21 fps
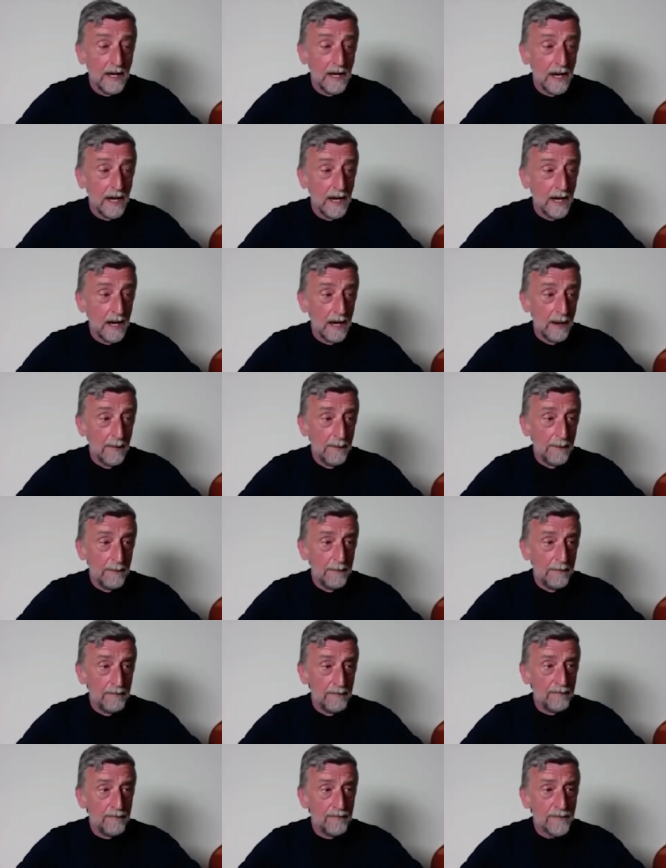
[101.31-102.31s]

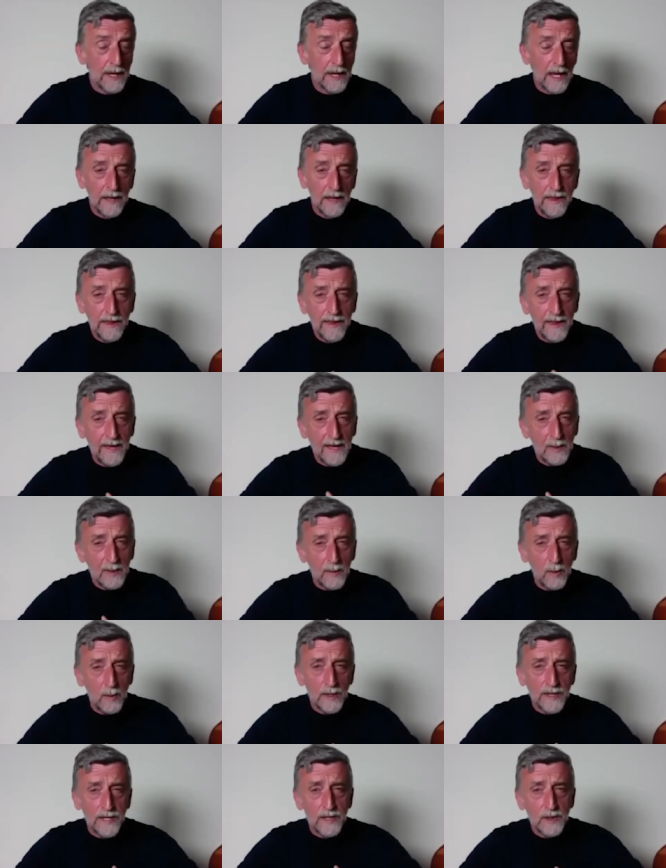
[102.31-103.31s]
um, I think they'll be
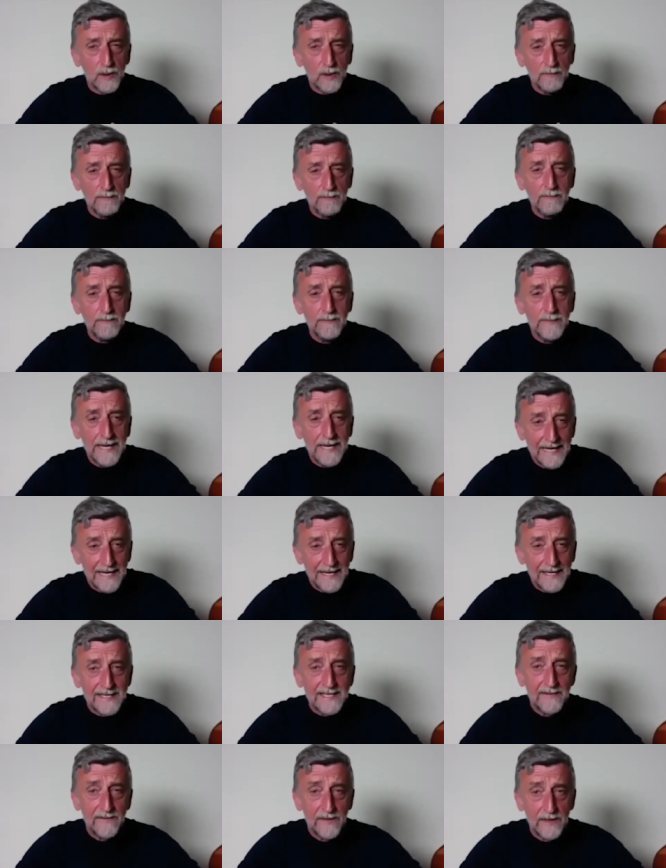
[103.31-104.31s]
with us on May the
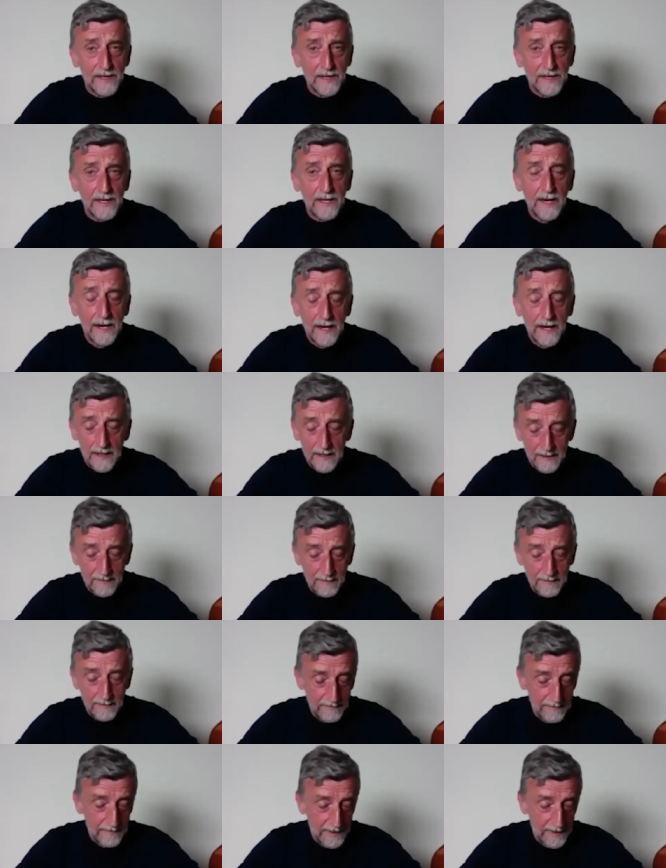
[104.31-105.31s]
seventh, and
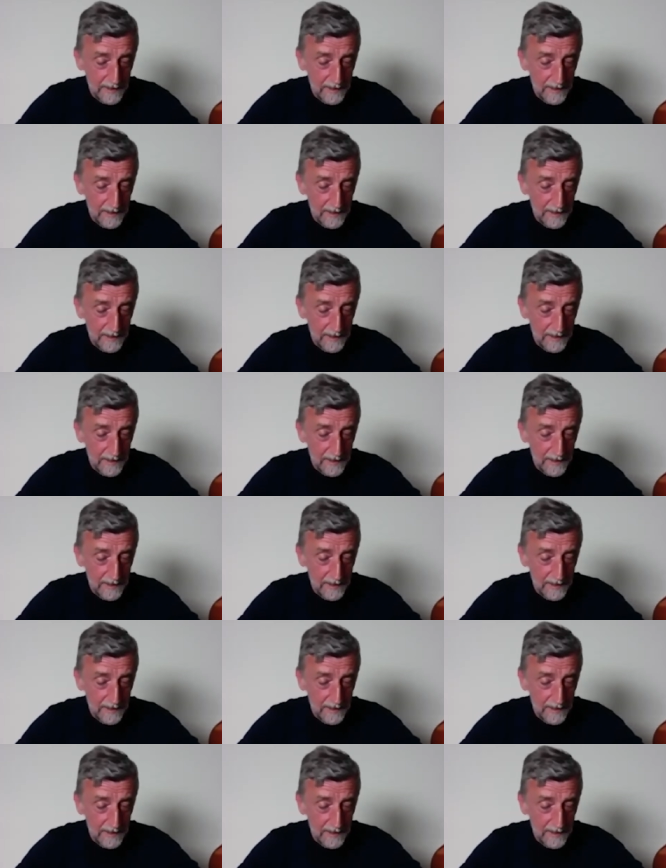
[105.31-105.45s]
I'm